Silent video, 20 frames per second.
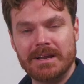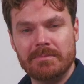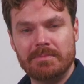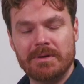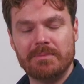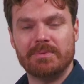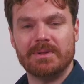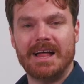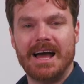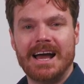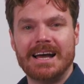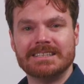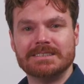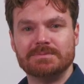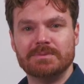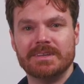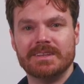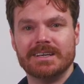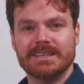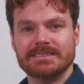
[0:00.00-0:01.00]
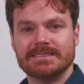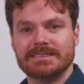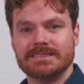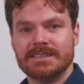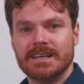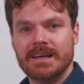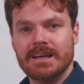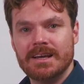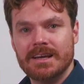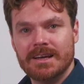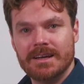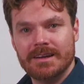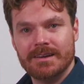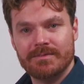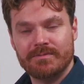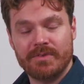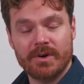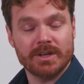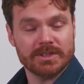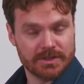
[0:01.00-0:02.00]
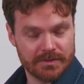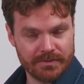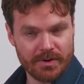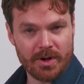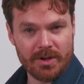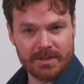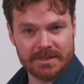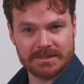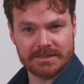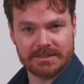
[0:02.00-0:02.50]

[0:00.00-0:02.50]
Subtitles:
people ask me this. First of all, it's